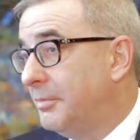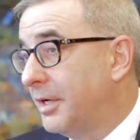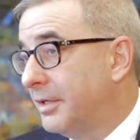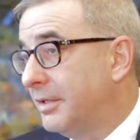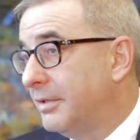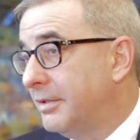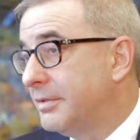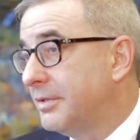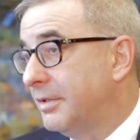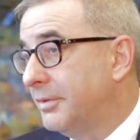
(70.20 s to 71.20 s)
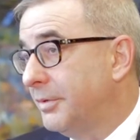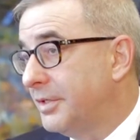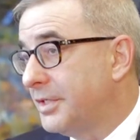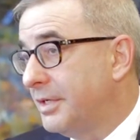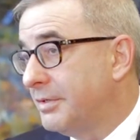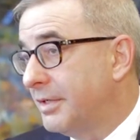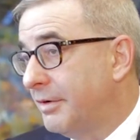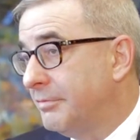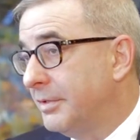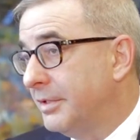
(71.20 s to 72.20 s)
market, and certainly with the change of
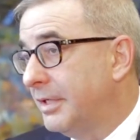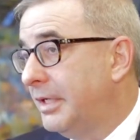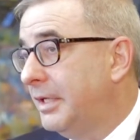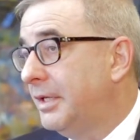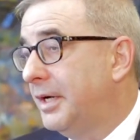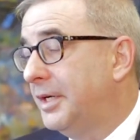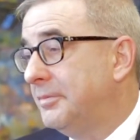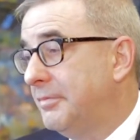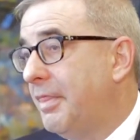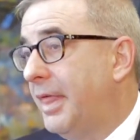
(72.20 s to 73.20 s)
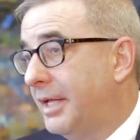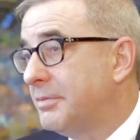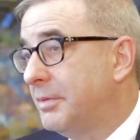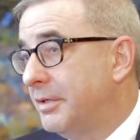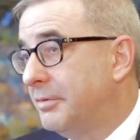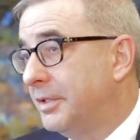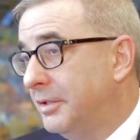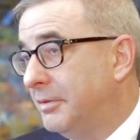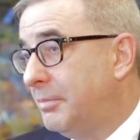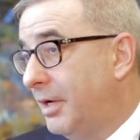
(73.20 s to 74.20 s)
government, that's been a
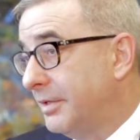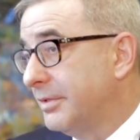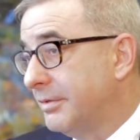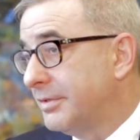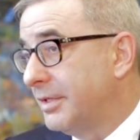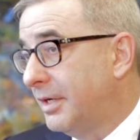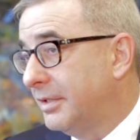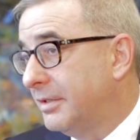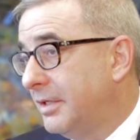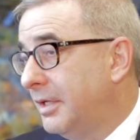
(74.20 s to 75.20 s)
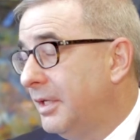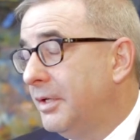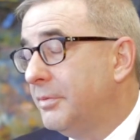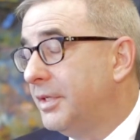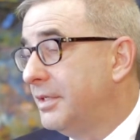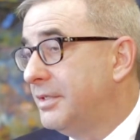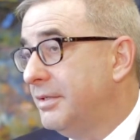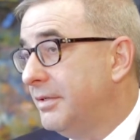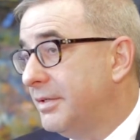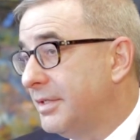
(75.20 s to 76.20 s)
real positive sign. We
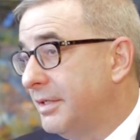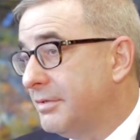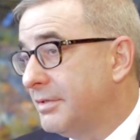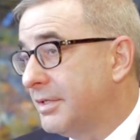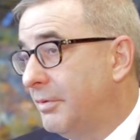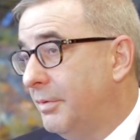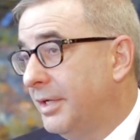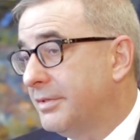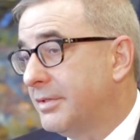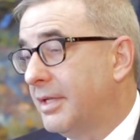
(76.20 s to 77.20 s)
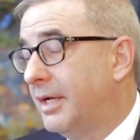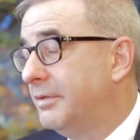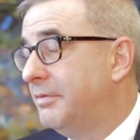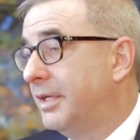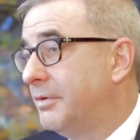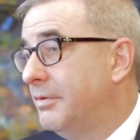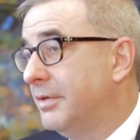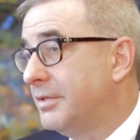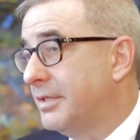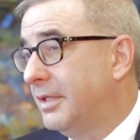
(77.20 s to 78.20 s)
continue to see interest out west.
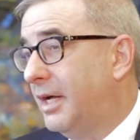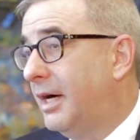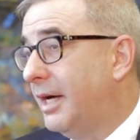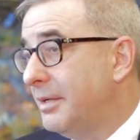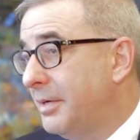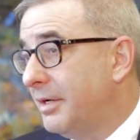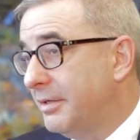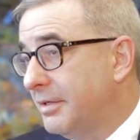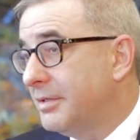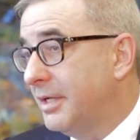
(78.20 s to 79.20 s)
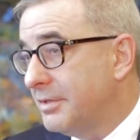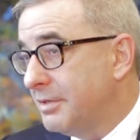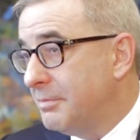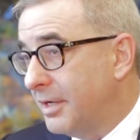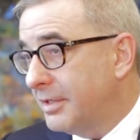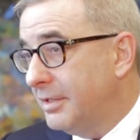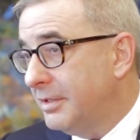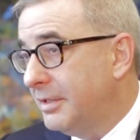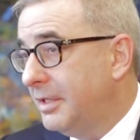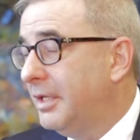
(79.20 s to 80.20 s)
Vancouver is still a high barrier to entry market,
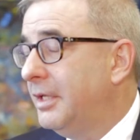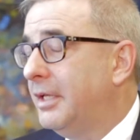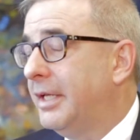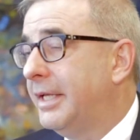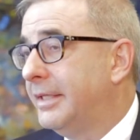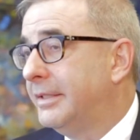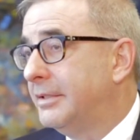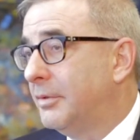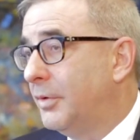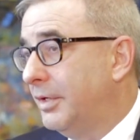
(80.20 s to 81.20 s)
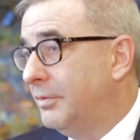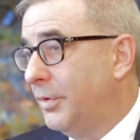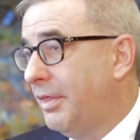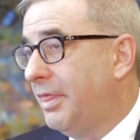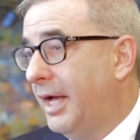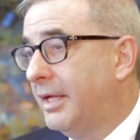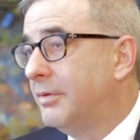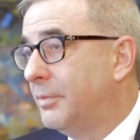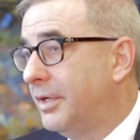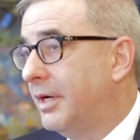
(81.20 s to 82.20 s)
and with that,
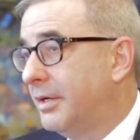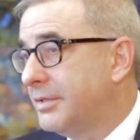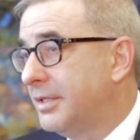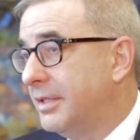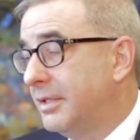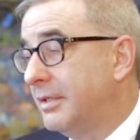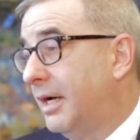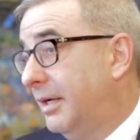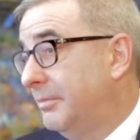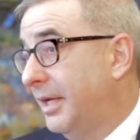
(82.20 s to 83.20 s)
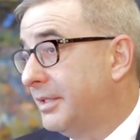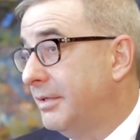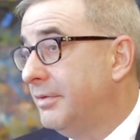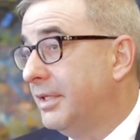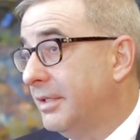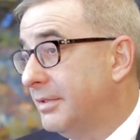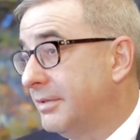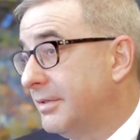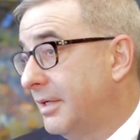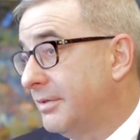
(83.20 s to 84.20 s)
we are seeing activity
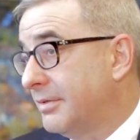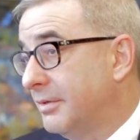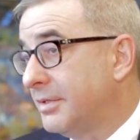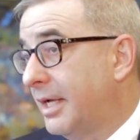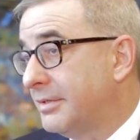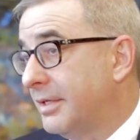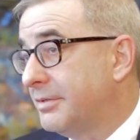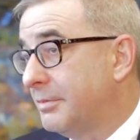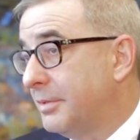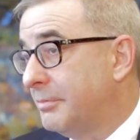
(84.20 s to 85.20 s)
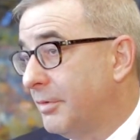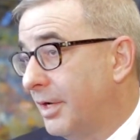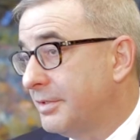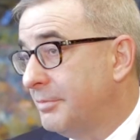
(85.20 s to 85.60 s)
as those assets are being brought to